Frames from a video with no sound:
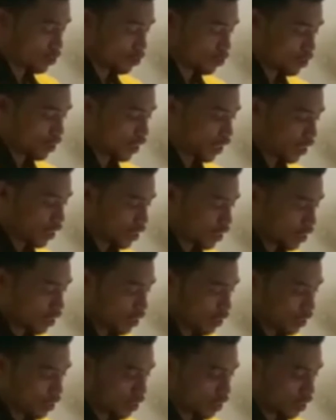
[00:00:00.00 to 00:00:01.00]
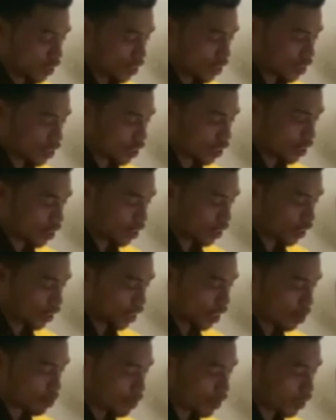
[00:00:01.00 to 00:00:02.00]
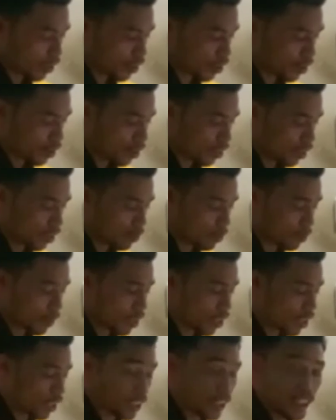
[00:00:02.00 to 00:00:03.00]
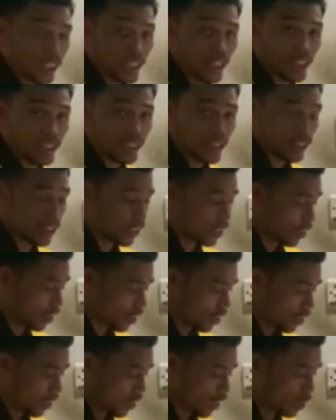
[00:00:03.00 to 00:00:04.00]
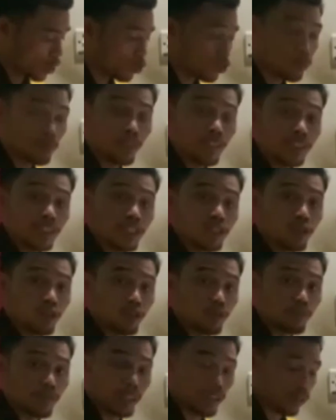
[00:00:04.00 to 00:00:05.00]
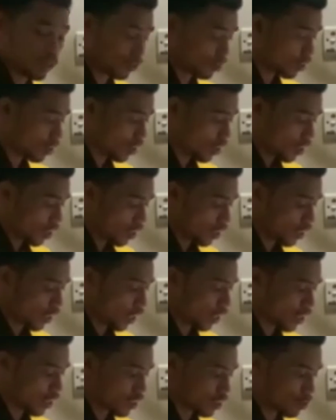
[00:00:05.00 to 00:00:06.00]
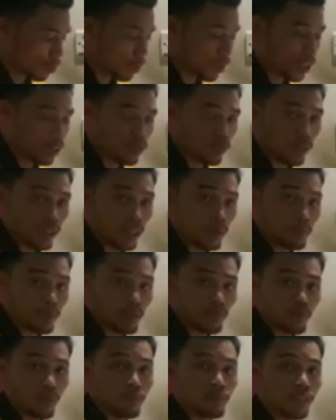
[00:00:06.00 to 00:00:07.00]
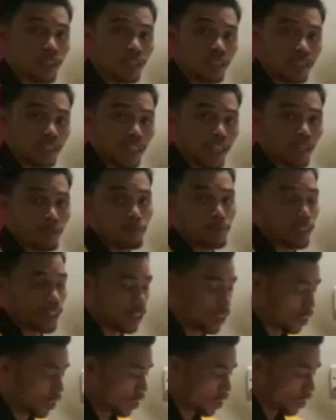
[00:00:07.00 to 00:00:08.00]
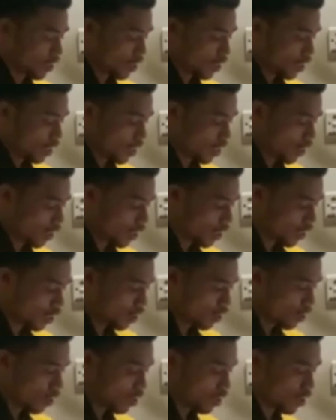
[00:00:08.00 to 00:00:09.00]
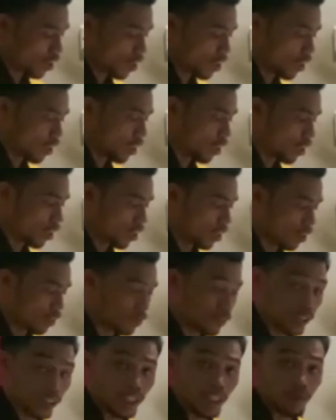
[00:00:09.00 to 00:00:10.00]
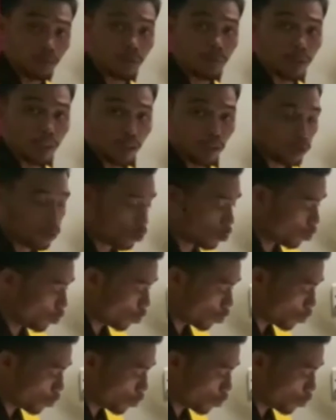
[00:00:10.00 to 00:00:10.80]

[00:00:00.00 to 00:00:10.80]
to check the incoming indicator here. It should be turned on because there is supply coming from the TNB. And then after that, what we need to do,